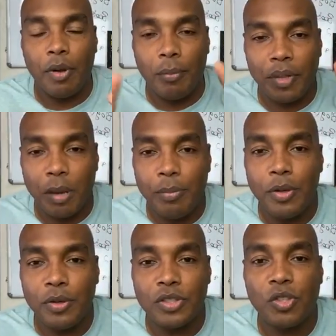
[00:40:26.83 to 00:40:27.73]
up the
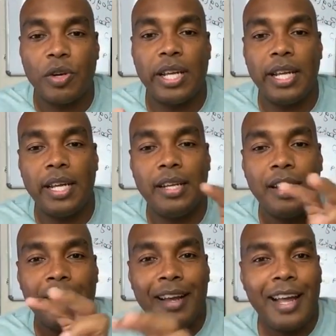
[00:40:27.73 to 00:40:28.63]
computer screen,
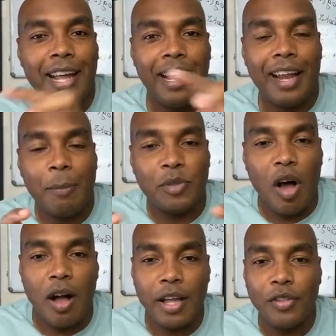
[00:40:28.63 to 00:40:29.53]
and I'm
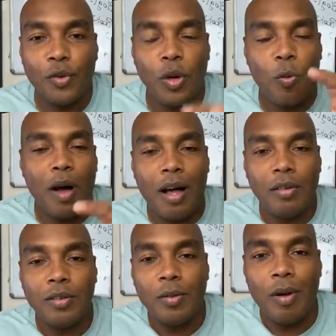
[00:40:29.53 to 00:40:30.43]
talking through it while
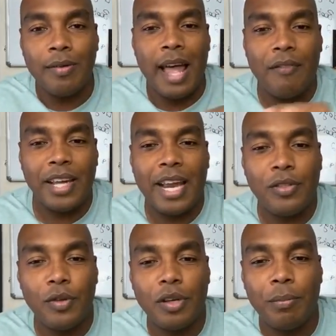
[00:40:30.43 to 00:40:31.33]
navigating through
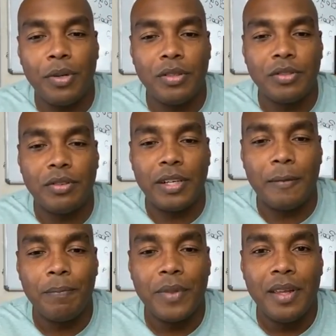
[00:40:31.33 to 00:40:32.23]
the computer screen.
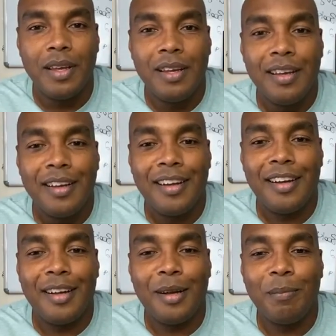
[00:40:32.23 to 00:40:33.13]
Um,